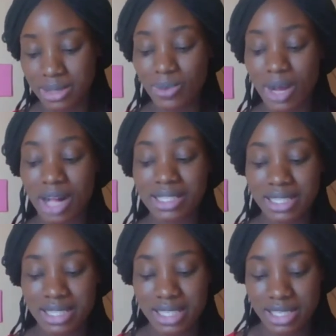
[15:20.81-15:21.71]
while
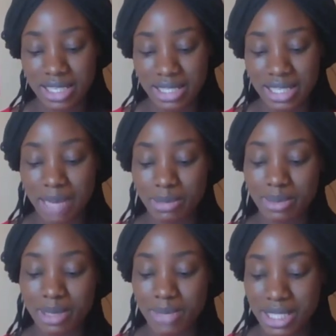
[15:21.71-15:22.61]
teenagers can be
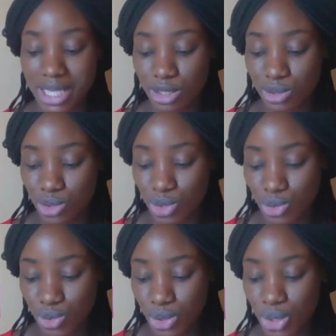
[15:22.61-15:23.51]
permitted to
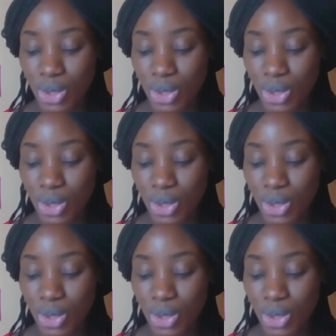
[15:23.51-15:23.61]
choose